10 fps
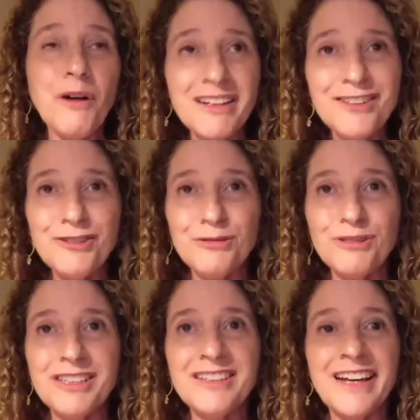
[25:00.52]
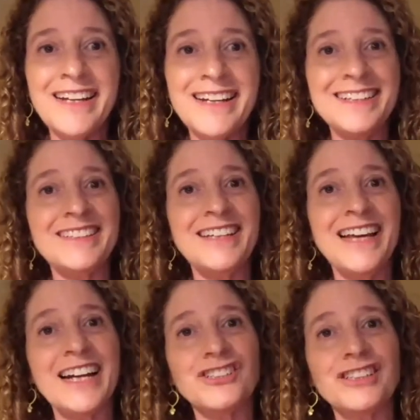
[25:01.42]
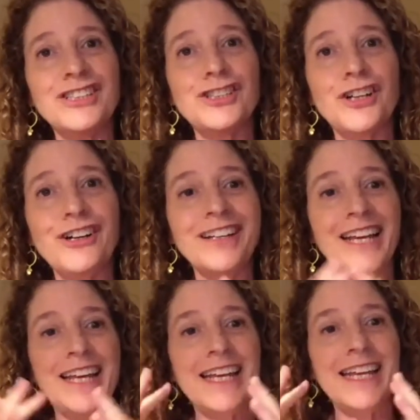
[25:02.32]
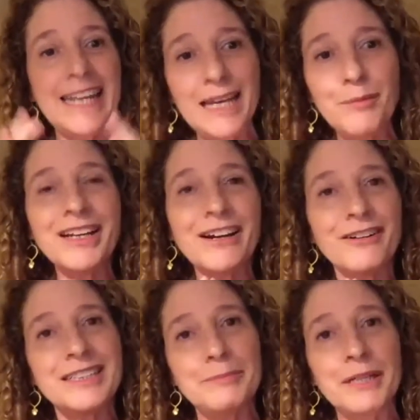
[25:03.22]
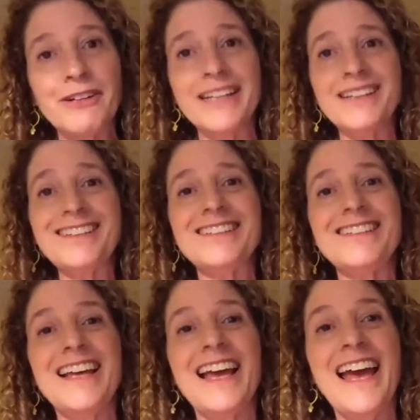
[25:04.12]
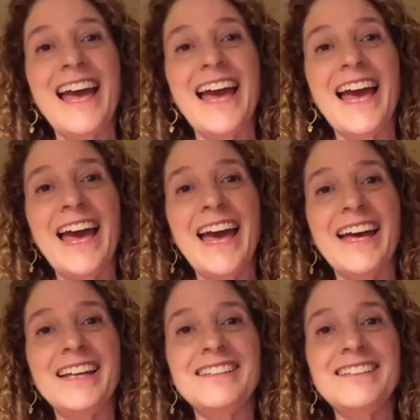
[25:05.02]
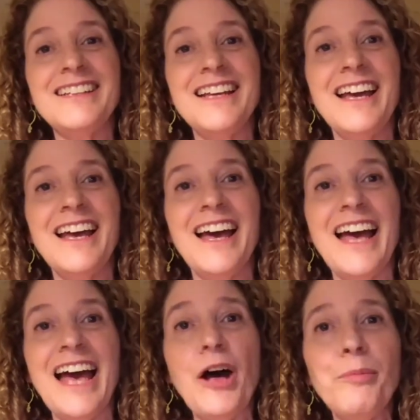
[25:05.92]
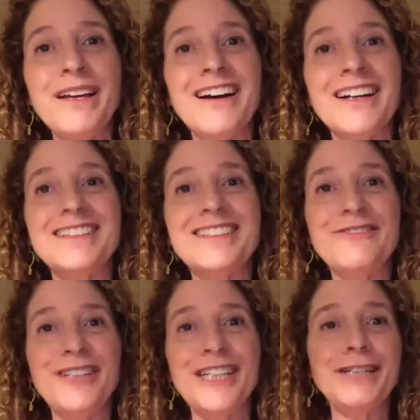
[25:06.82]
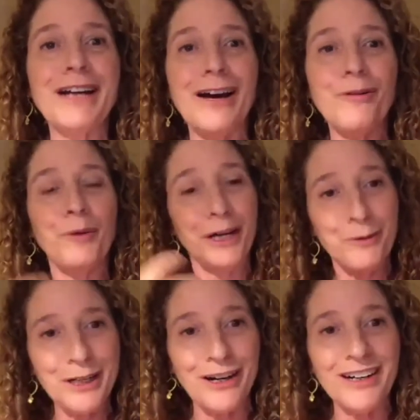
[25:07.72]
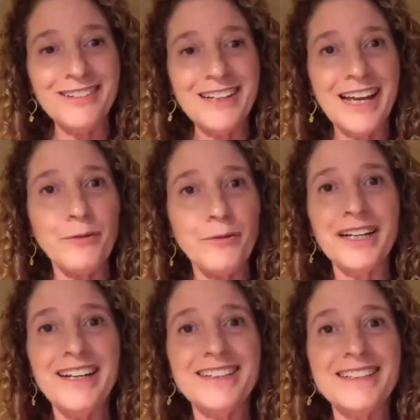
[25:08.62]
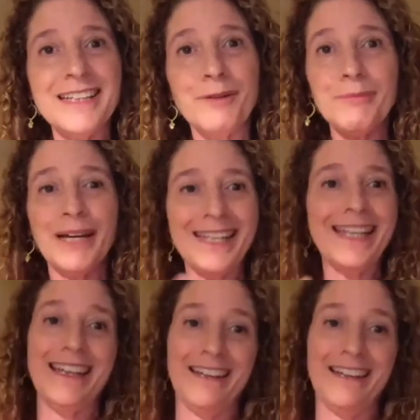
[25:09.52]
to do tonight is to actually start naming our experience and helping us figure out where we are and what it is that we might need.